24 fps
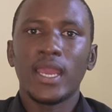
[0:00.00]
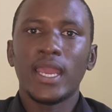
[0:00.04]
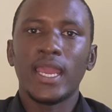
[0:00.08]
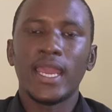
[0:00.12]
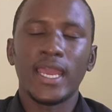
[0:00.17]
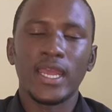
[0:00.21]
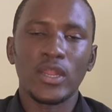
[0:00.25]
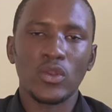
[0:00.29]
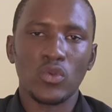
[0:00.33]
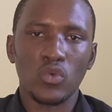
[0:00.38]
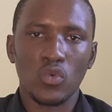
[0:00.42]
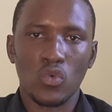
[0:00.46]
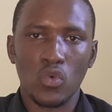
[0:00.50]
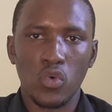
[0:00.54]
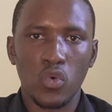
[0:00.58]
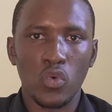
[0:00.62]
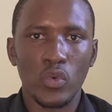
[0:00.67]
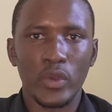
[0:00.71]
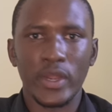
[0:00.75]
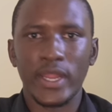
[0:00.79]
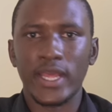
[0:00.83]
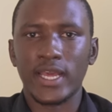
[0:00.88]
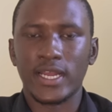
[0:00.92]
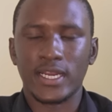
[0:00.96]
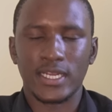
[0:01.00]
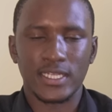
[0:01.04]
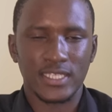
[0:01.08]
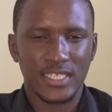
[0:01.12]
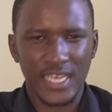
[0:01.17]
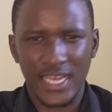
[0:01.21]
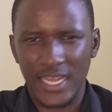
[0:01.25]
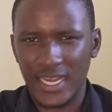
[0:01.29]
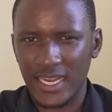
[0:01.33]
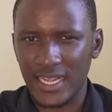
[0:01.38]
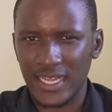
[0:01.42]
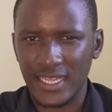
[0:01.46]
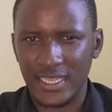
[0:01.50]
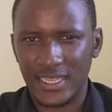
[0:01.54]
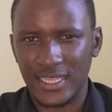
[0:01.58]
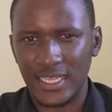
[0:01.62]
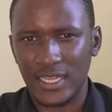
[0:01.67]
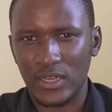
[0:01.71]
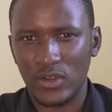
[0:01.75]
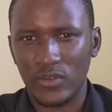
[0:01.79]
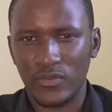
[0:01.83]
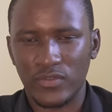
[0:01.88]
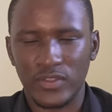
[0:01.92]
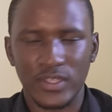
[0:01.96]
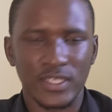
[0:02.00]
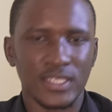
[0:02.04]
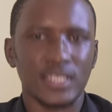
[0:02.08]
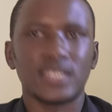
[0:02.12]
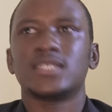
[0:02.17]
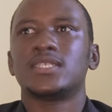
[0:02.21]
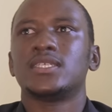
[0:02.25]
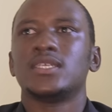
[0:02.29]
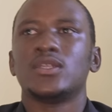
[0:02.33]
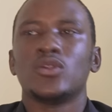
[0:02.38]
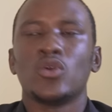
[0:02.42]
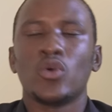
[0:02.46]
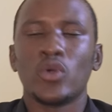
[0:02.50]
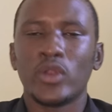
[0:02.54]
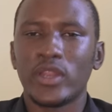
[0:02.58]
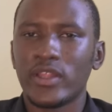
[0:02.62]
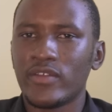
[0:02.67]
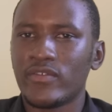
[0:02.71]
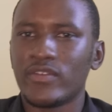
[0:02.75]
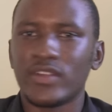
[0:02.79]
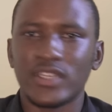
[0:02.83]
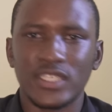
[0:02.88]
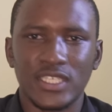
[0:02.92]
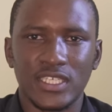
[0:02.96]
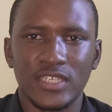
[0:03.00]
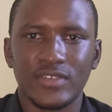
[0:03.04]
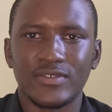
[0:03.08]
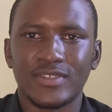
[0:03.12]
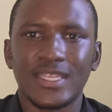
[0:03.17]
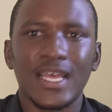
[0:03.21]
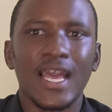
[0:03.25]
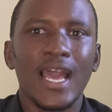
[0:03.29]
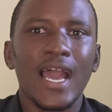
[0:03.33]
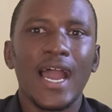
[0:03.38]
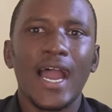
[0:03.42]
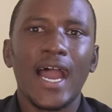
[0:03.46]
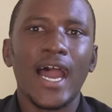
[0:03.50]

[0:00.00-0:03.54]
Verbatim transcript: and Ukhune retiring at the end of the season or leaving Chiefs.